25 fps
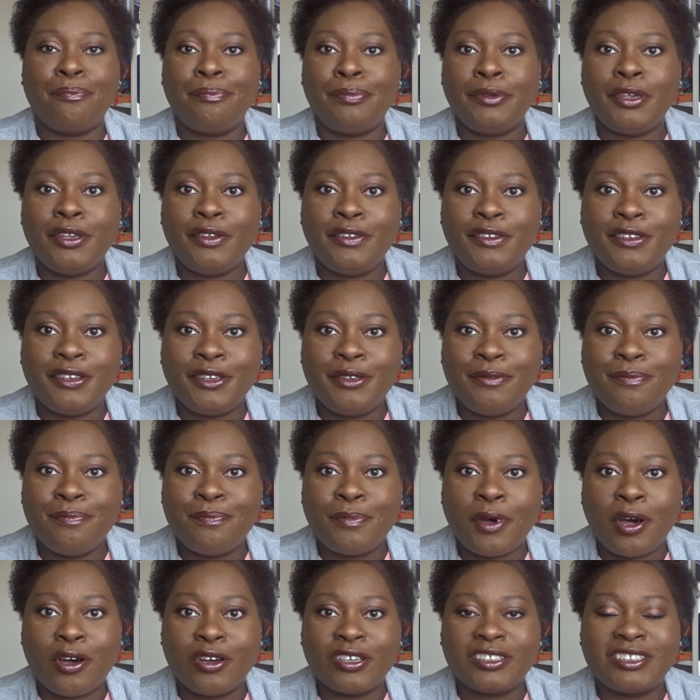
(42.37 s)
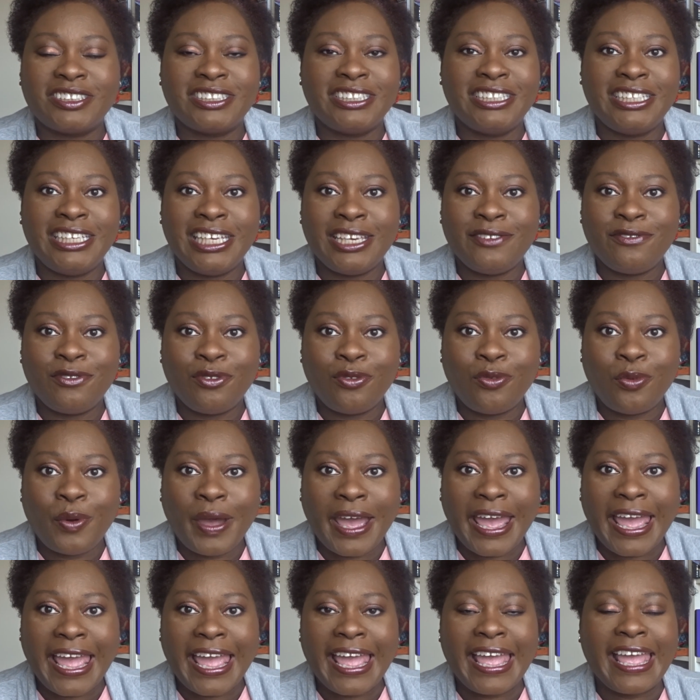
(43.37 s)
beauty box
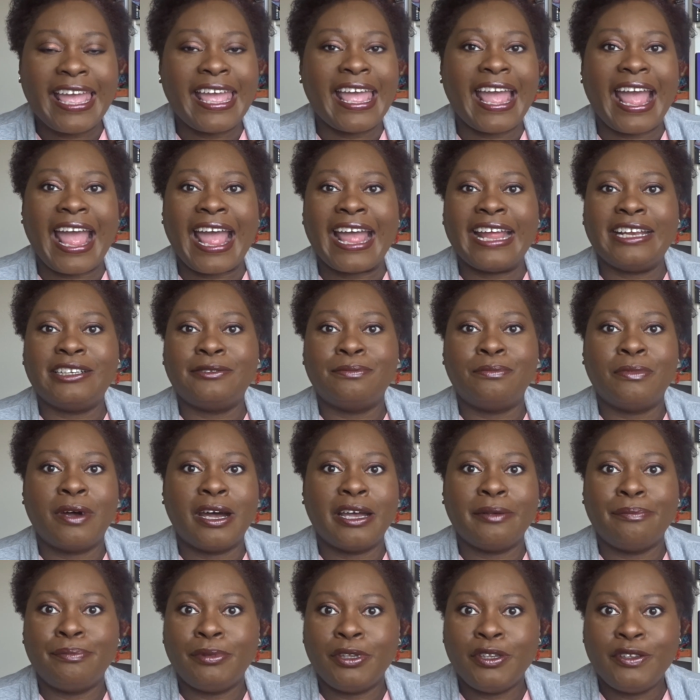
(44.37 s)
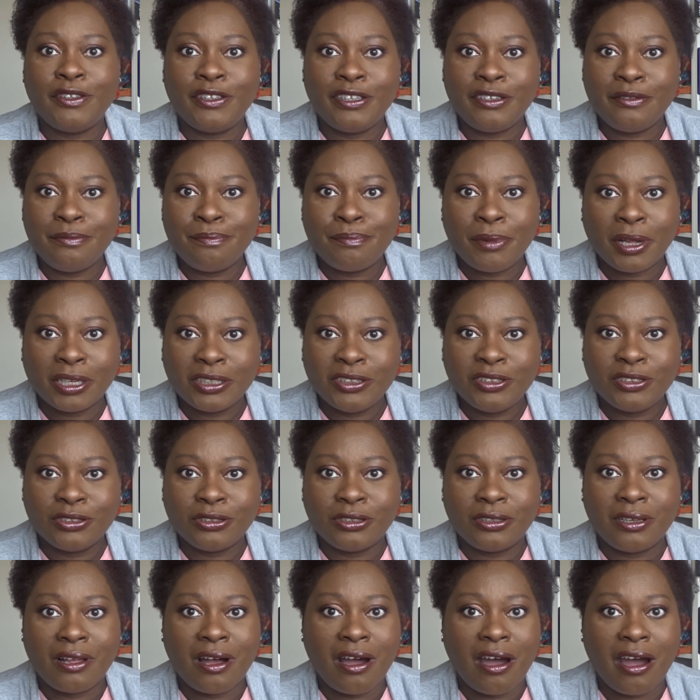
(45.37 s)
giveaway and my beauty
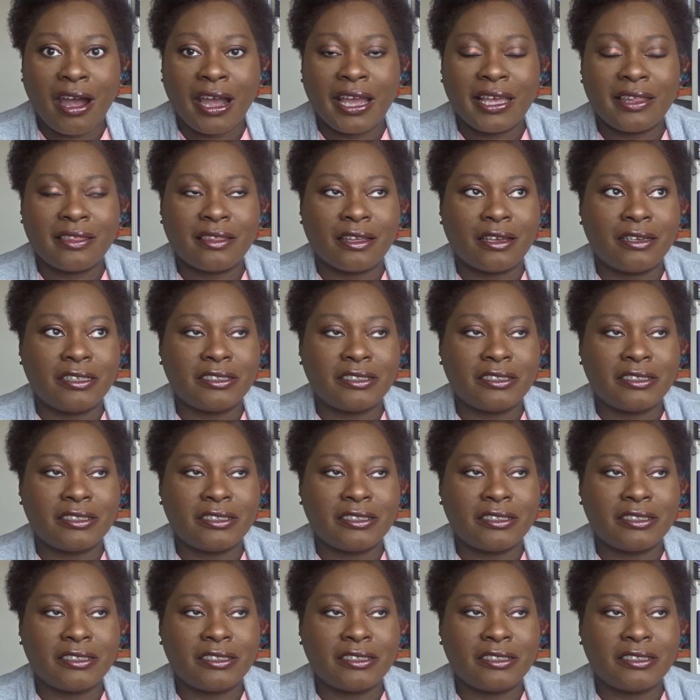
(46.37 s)
bundle either.